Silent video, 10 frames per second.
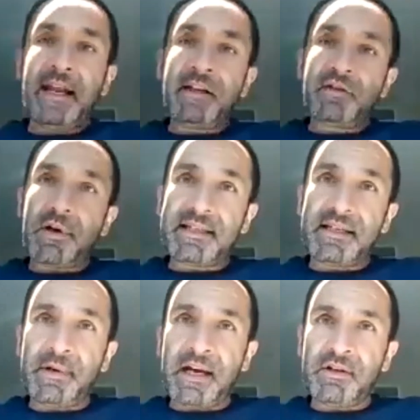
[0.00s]

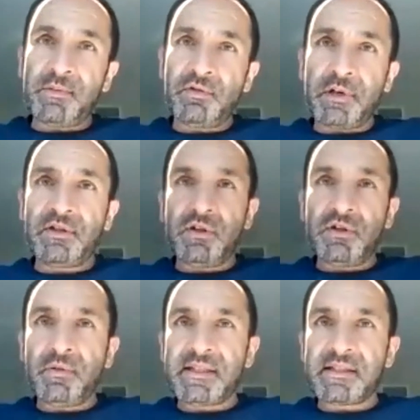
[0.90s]
crisis management, what do you
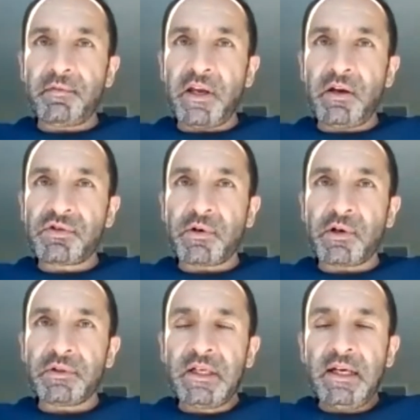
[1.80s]
do when something goes
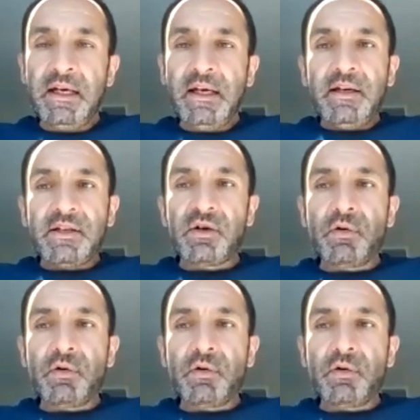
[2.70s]
wrong? So